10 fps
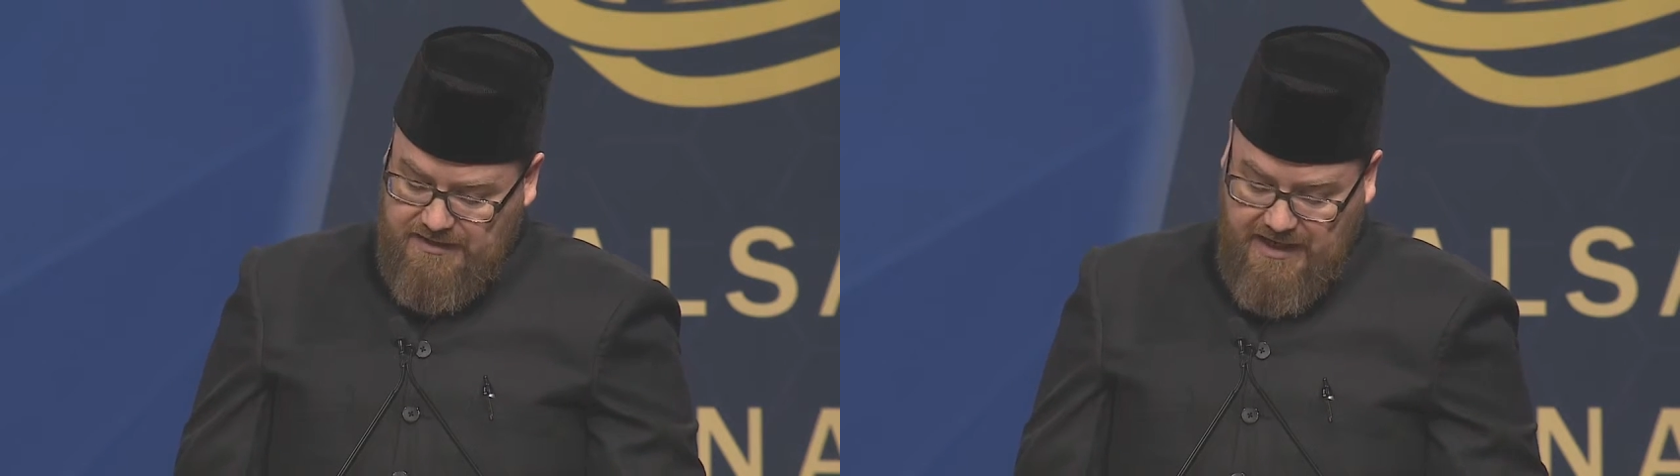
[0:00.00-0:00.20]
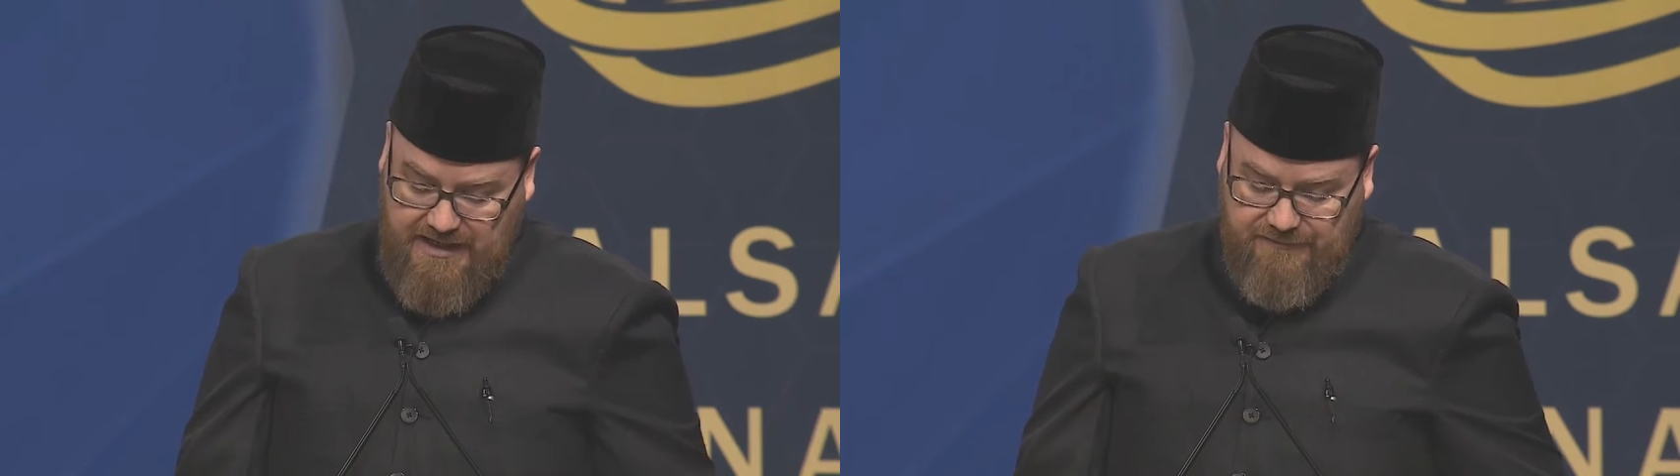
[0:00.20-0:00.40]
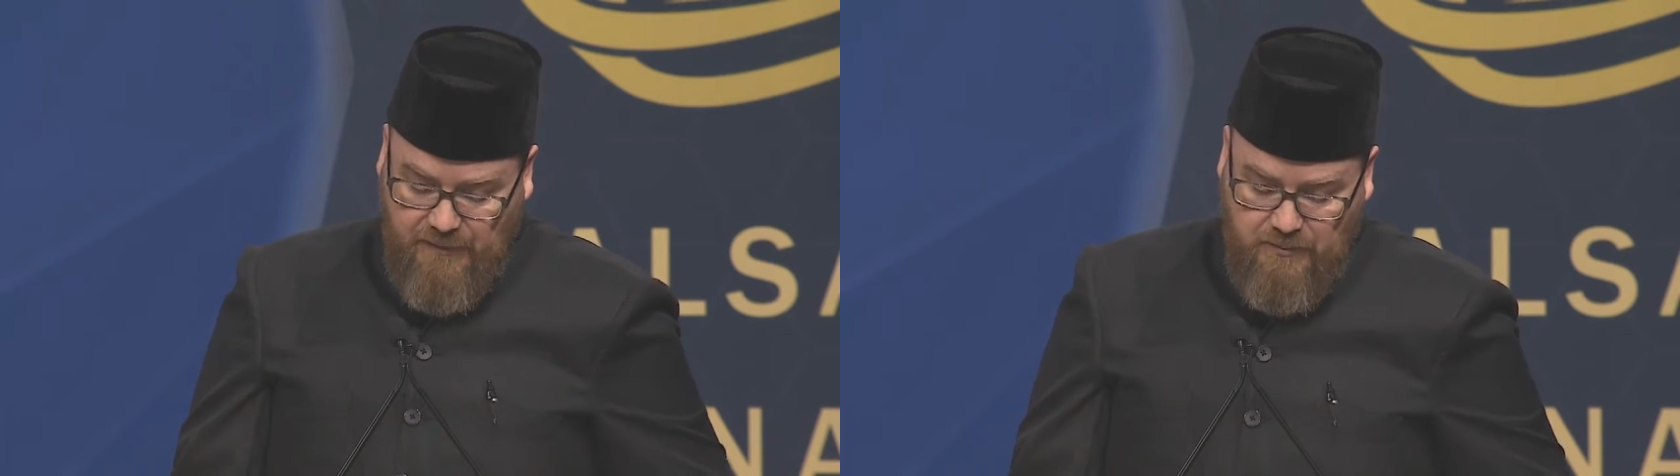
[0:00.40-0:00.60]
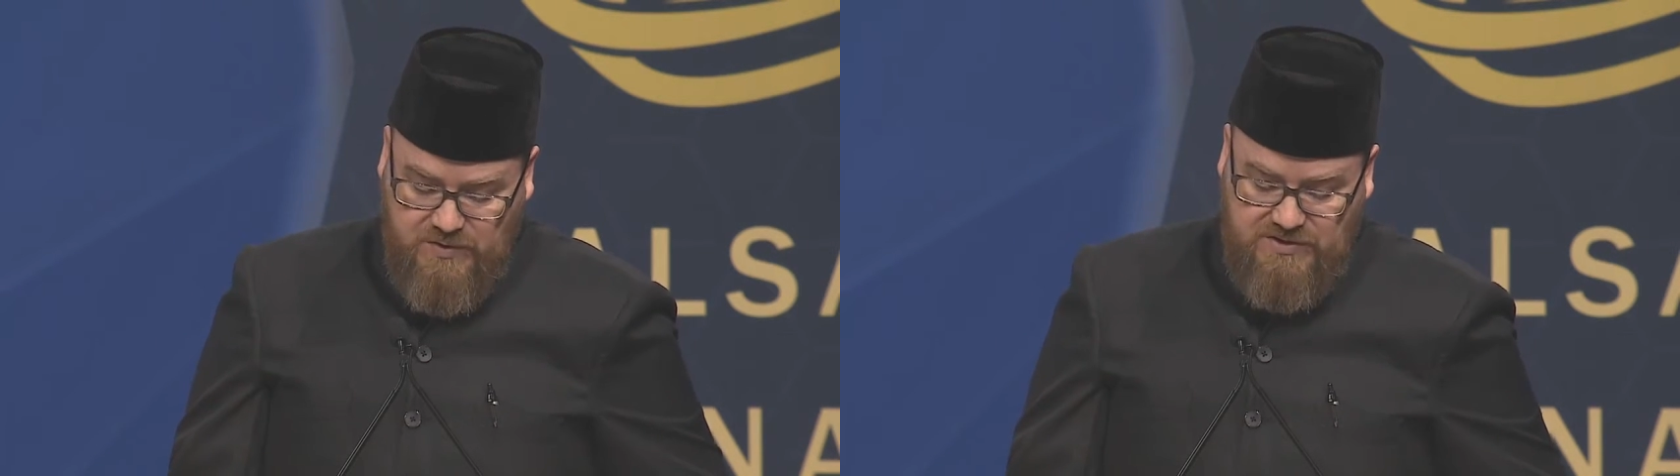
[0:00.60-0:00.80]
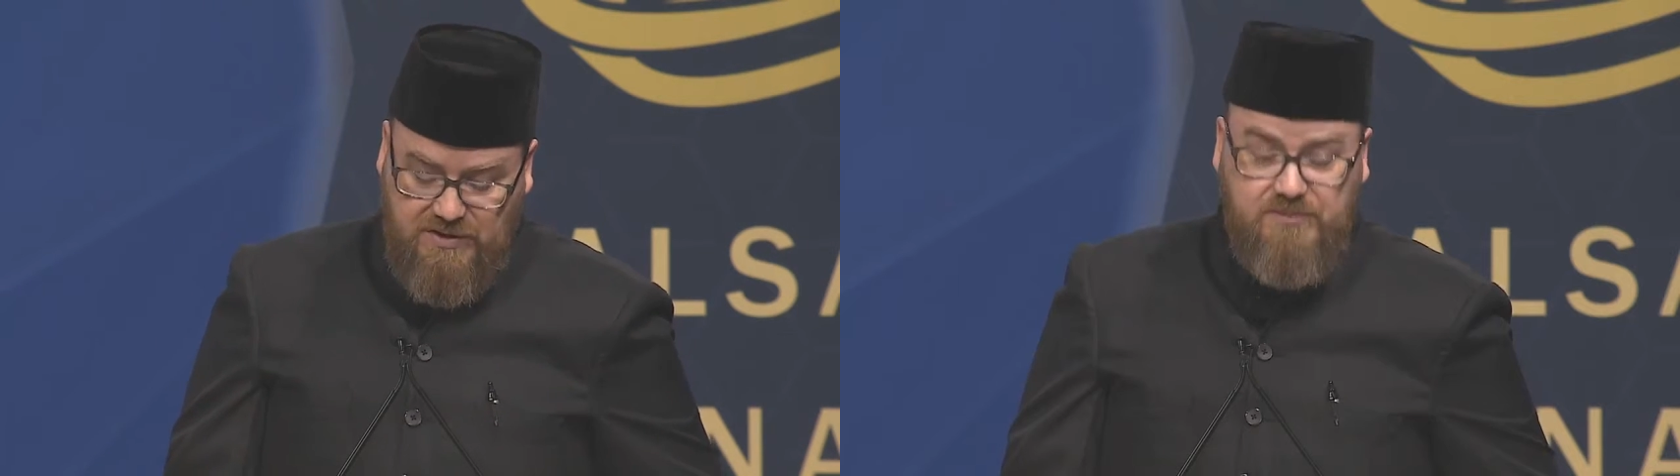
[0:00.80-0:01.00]
that if a
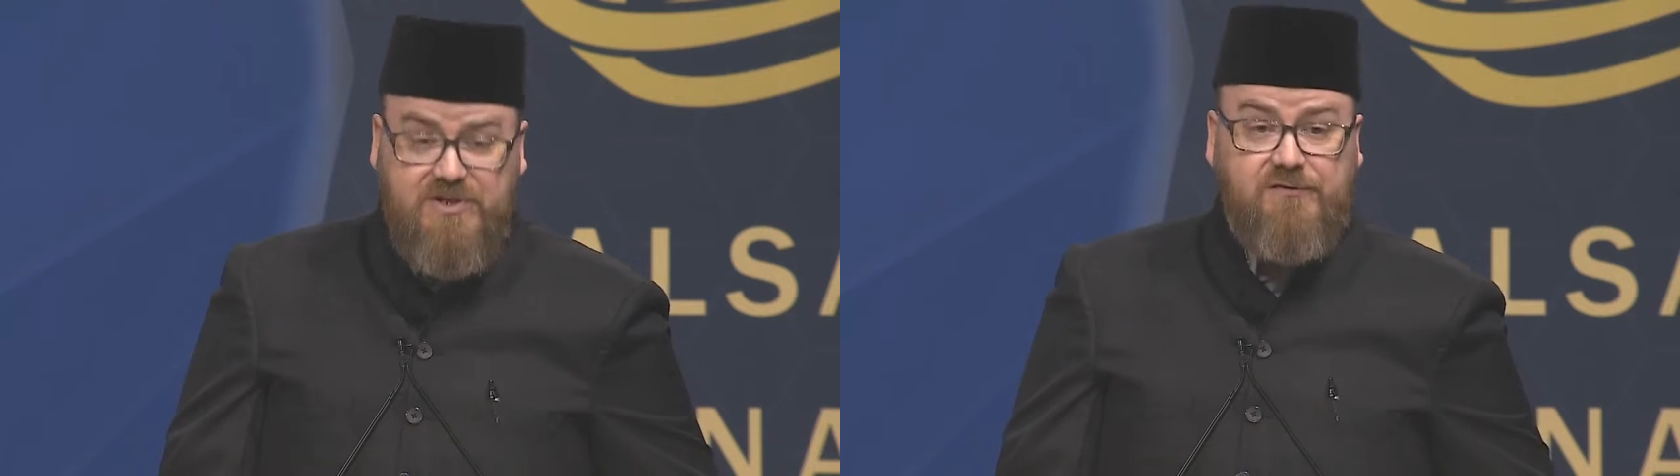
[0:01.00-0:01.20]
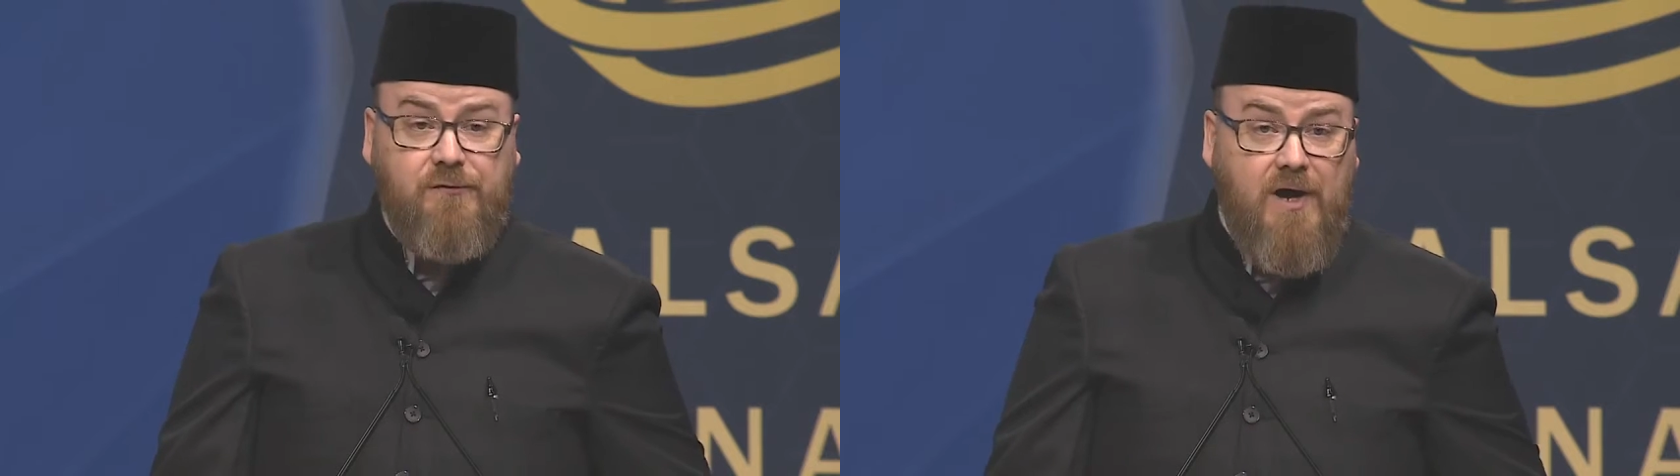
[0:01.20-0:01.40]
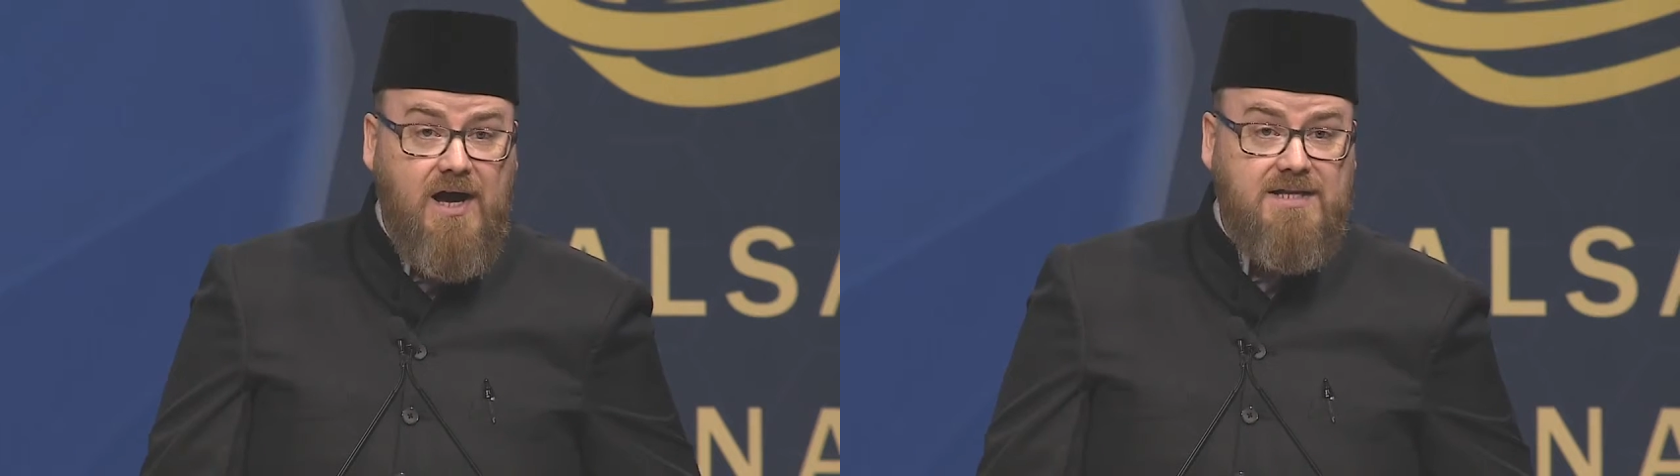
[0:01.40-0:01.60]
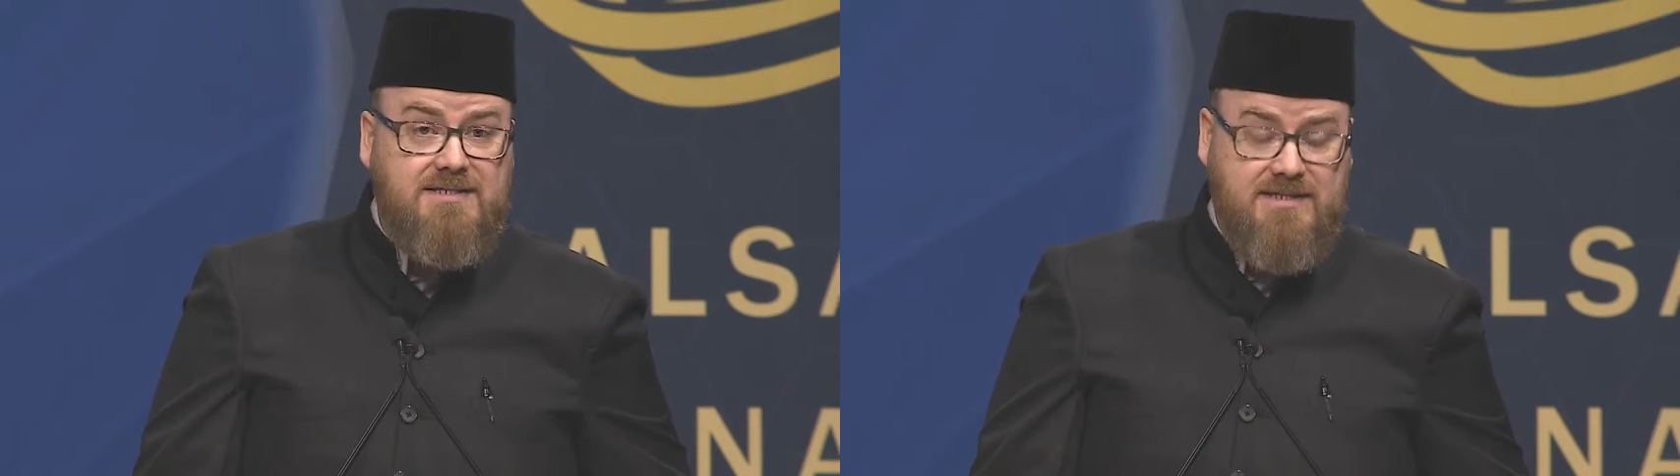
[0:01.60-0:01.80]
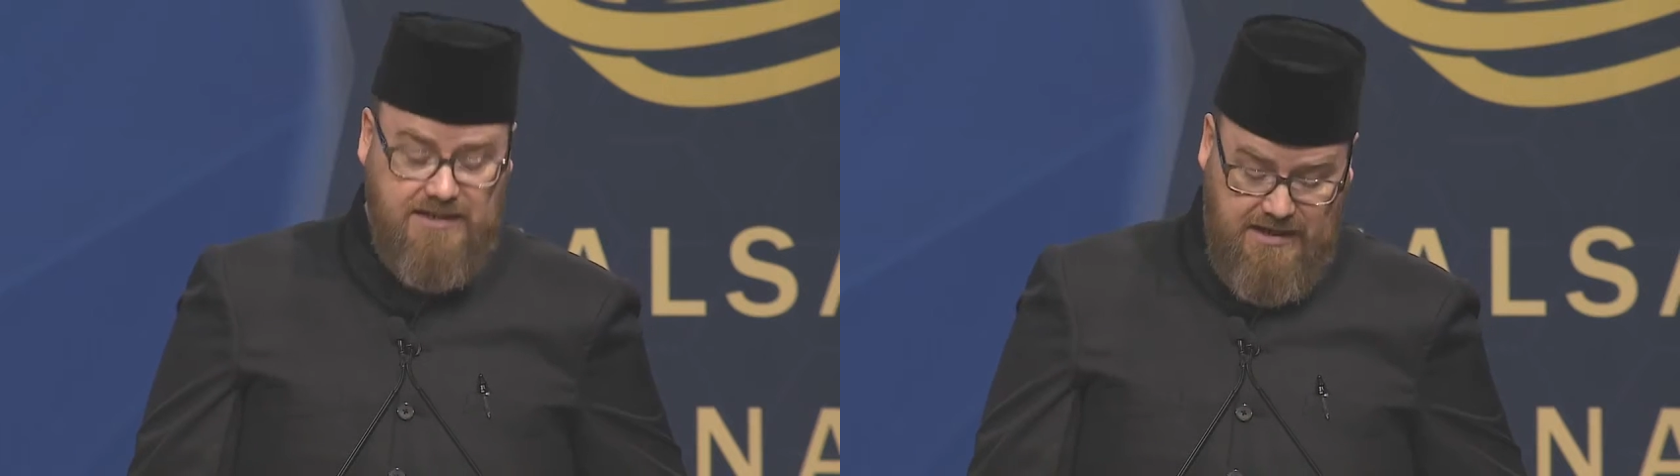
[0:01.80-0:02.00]
Muslim defrauds